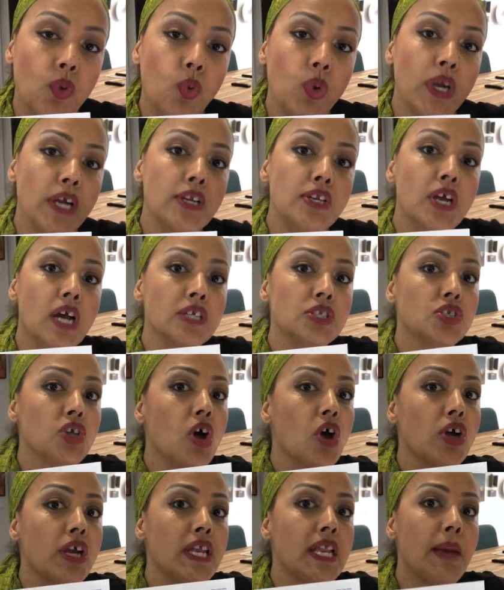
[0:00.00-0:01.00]
We are not
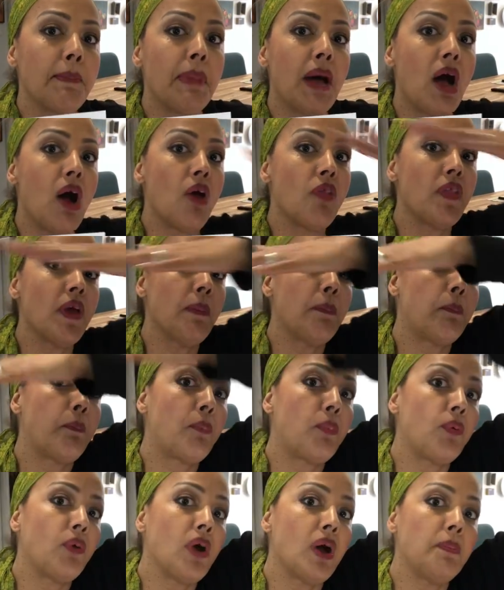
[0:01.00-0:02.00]
talking about the
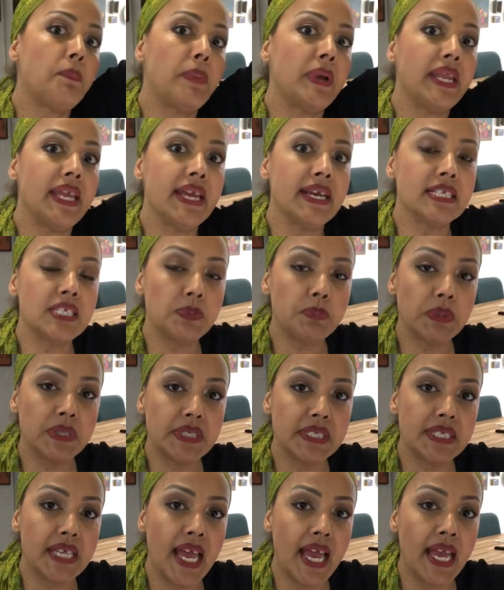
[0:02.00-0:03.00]
property as per
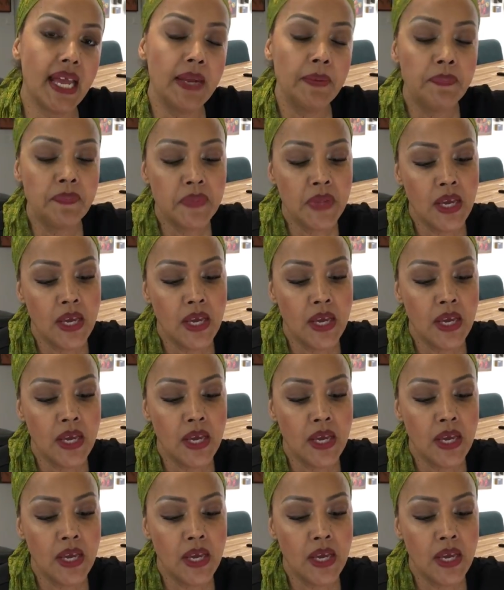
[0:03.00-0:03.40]
se.